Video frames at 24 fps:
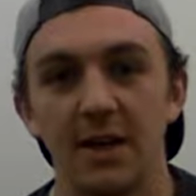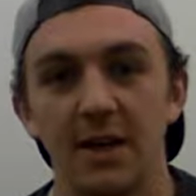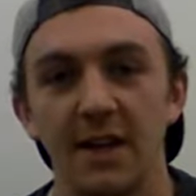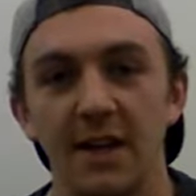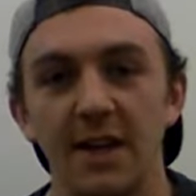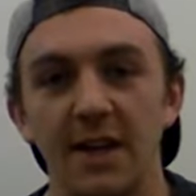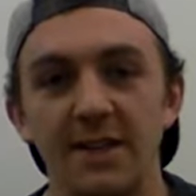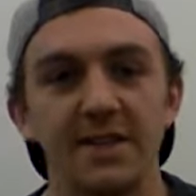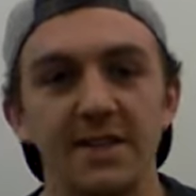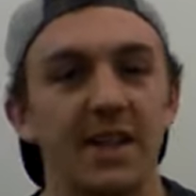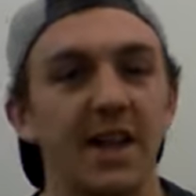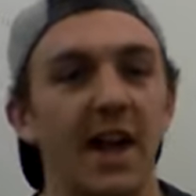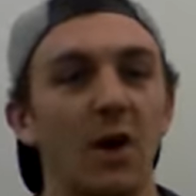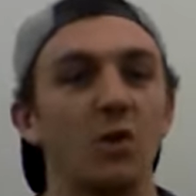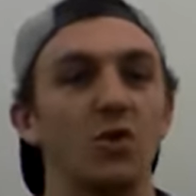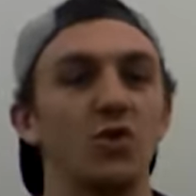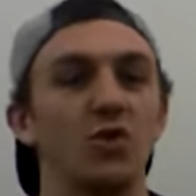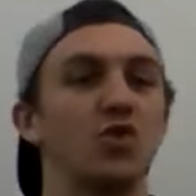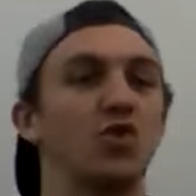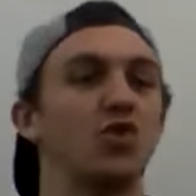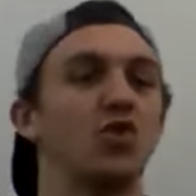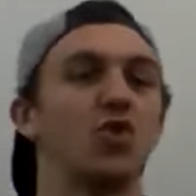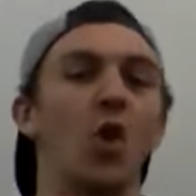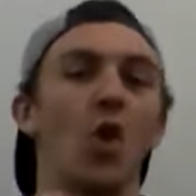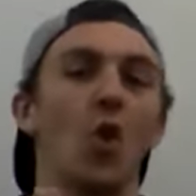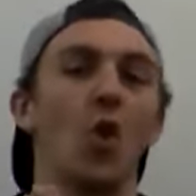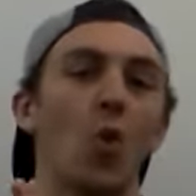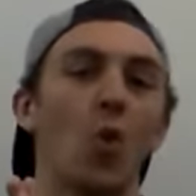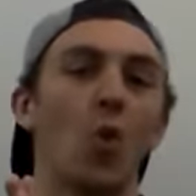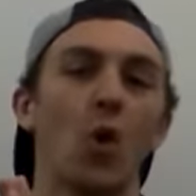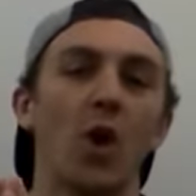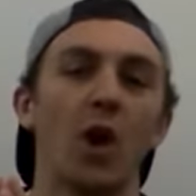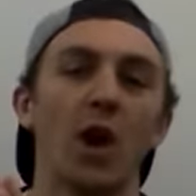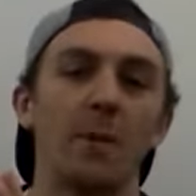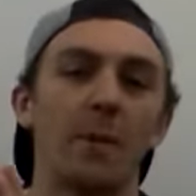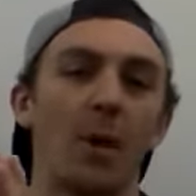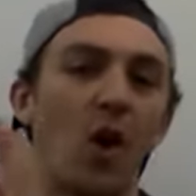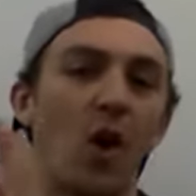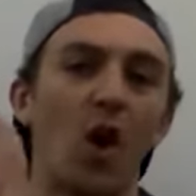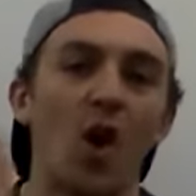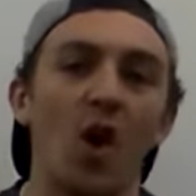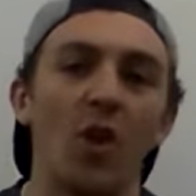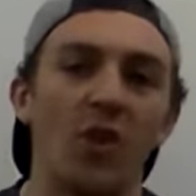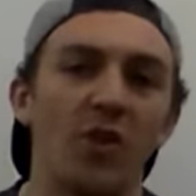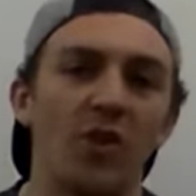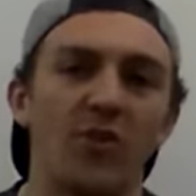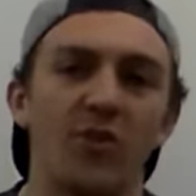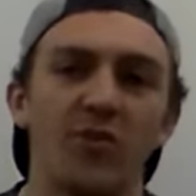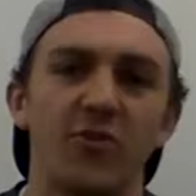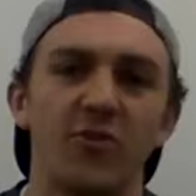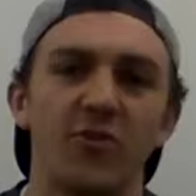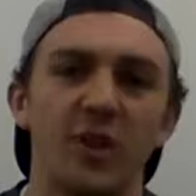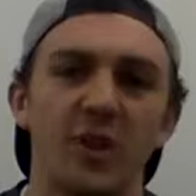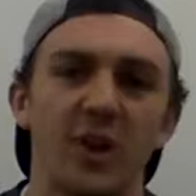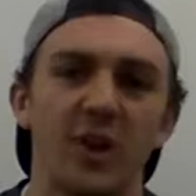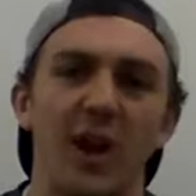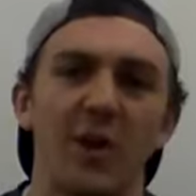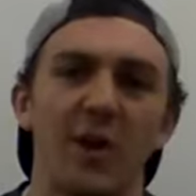He said, I was so worried about all this fear.